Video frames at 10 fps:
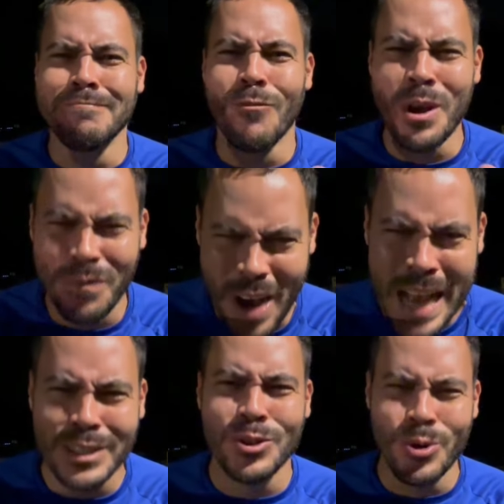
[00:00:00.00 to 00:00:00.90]
we
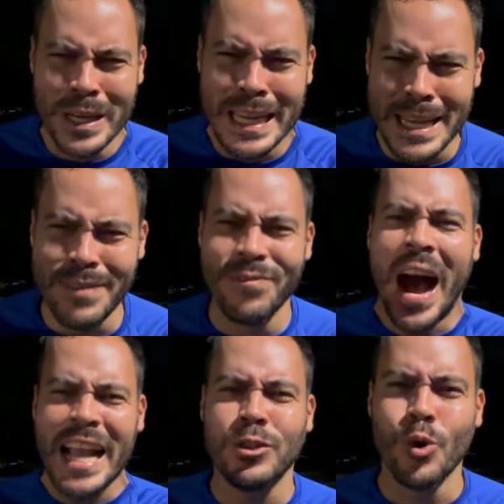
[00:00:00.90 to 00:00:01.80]
finally,
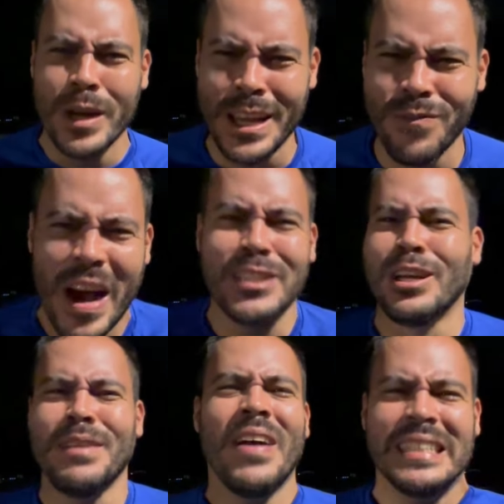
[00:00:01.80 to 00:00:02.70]
finally,
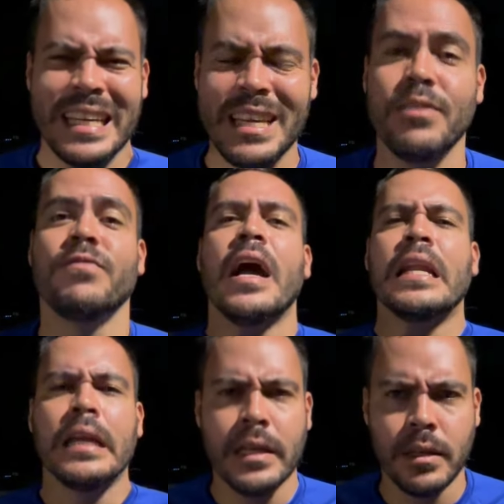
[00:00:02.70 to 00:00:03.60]
finally, finally,
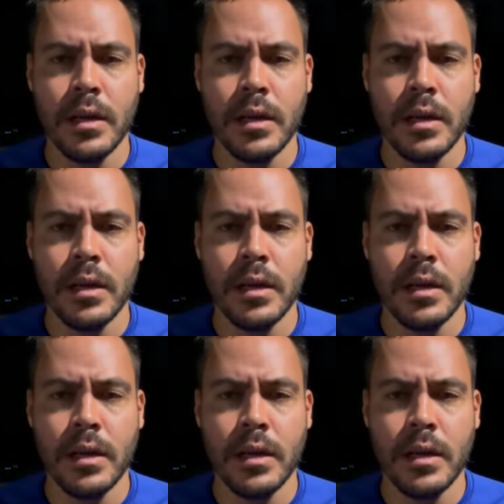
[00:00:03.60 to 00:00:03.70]
finally